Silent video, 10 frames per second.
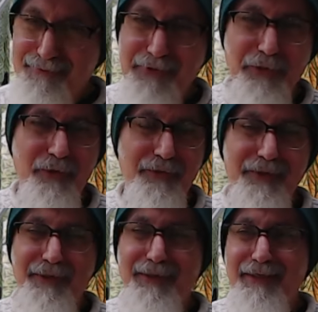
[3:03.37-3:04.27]
you know,
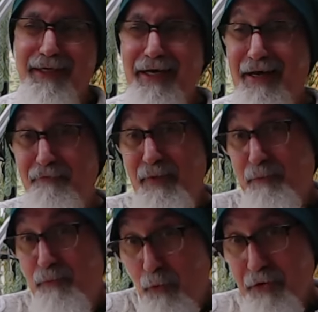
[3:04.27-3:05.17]
have been
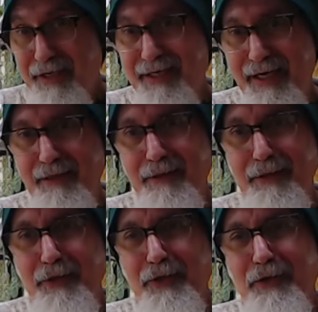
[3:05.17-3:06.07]
born again,
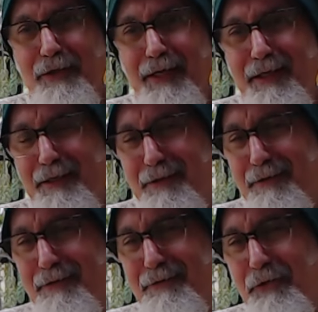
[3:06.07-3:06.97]
and
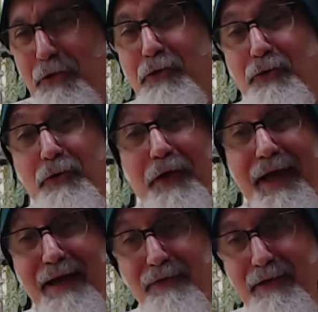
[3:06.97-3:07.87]
they're going to go to
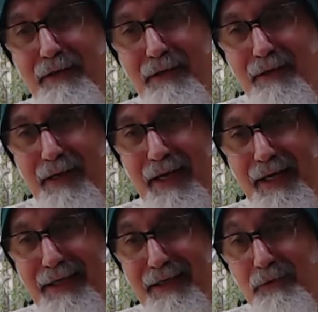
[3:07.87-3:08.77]
heaven,
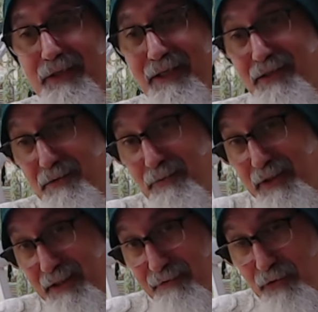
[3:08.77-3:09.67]
and anyone that doesn't
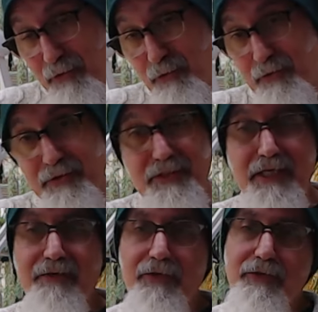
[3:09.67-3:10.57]
believe in the Lord and
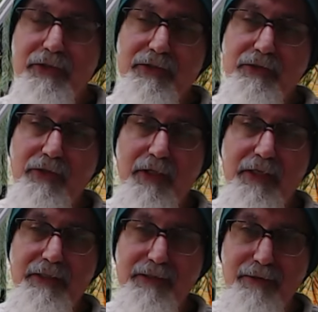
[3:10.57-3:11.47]
Savior Jesus
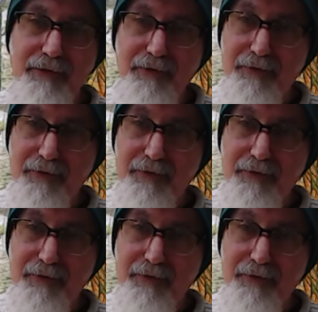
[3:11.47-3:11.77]
Christ and